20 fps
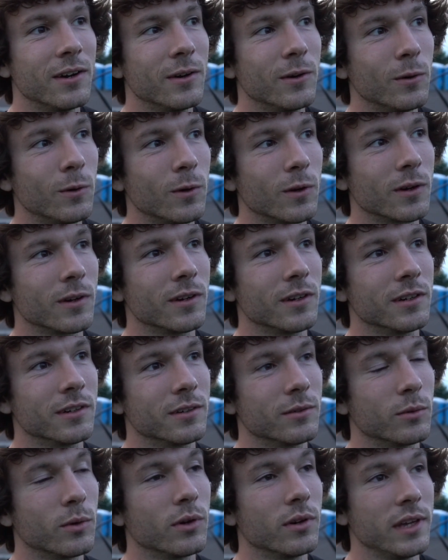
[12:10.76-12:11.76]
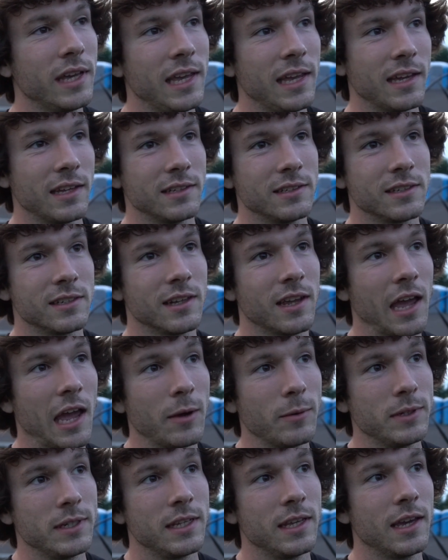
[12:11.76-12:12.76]
Or, well, and I
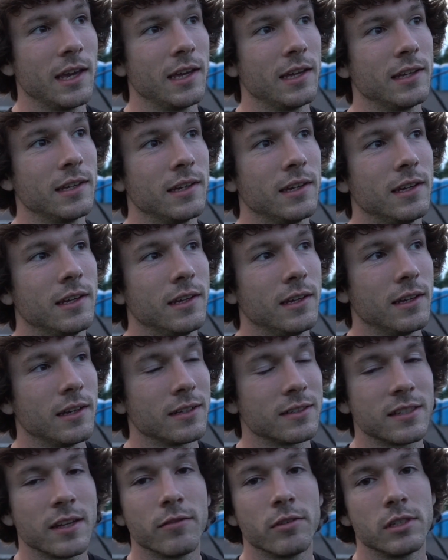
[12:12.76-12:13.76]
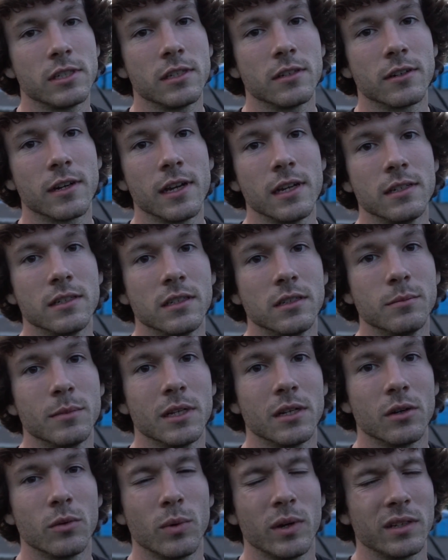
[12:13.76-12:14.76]
would get a 17 or 18
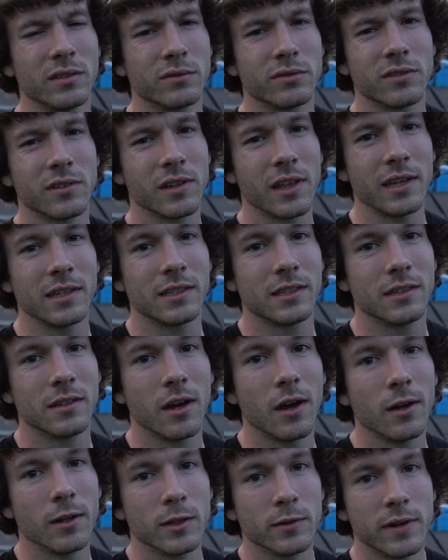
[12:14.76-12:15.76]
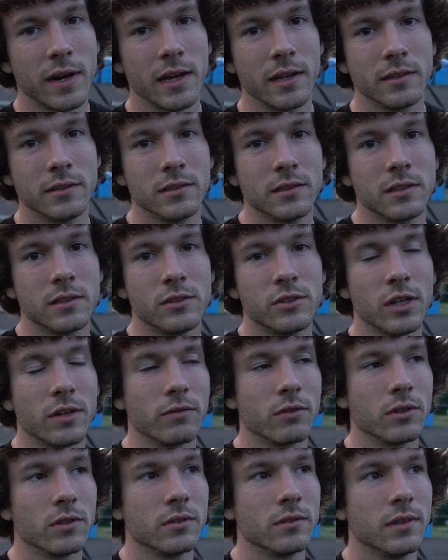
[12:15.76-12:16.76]
meter wing for like all around
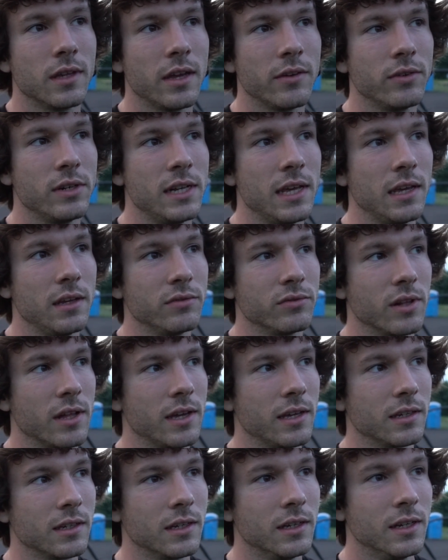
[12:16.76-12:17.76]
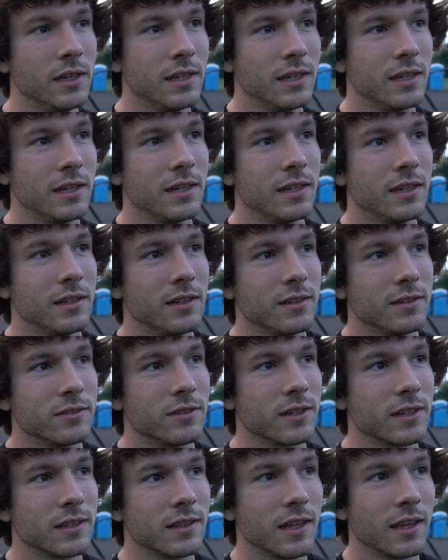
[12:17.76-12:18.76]
general everyday flying.
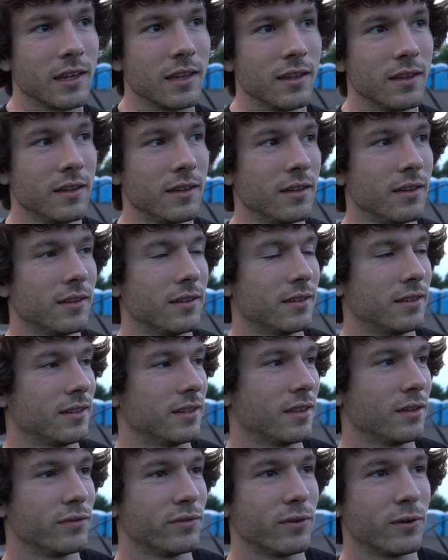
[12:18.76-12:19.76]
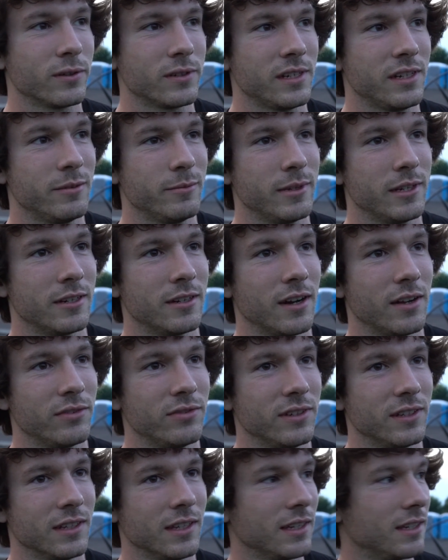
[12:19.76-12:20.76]
Freaking like it, the 14 meter, I
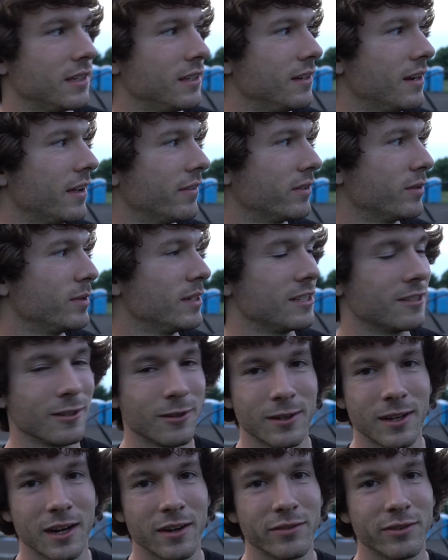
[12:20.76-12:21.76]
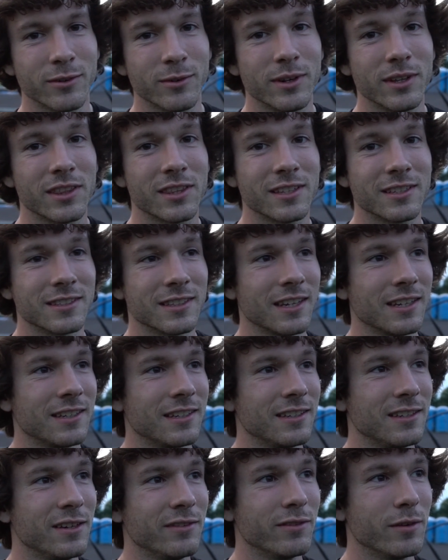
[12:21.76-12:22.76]
feel like you'd have to be so careful with because like
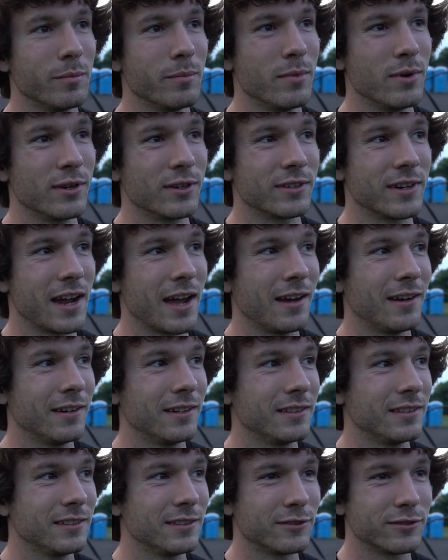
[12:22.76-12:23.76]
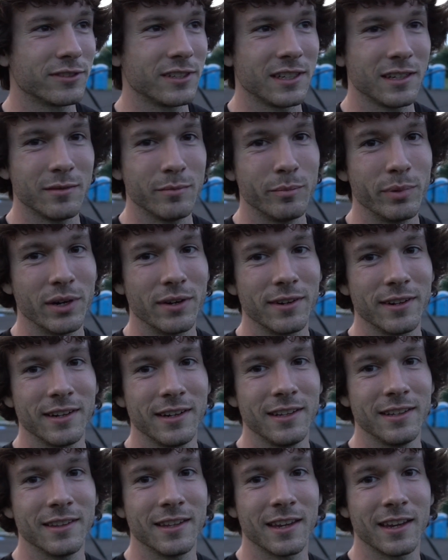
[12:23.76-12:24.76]
you have a motor out, you're freaking burning
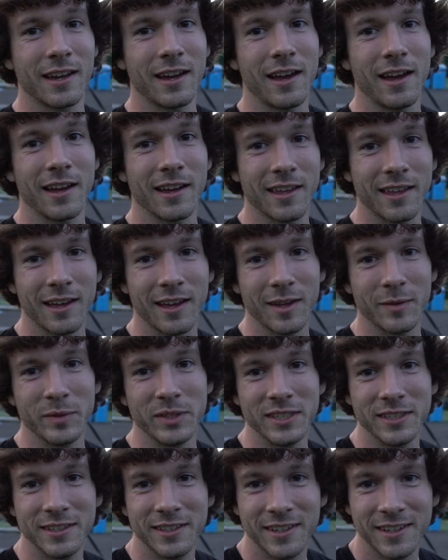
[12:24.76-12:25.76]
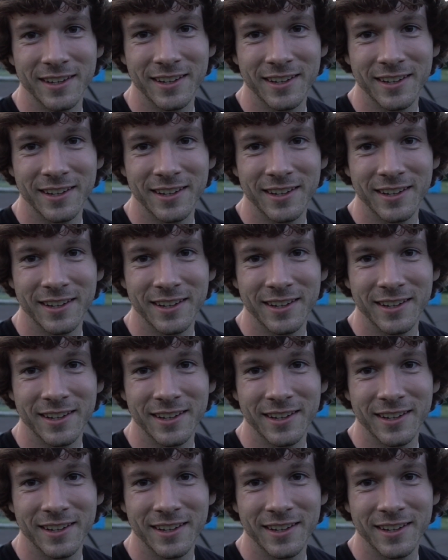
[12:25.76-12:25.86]
in like a hot comet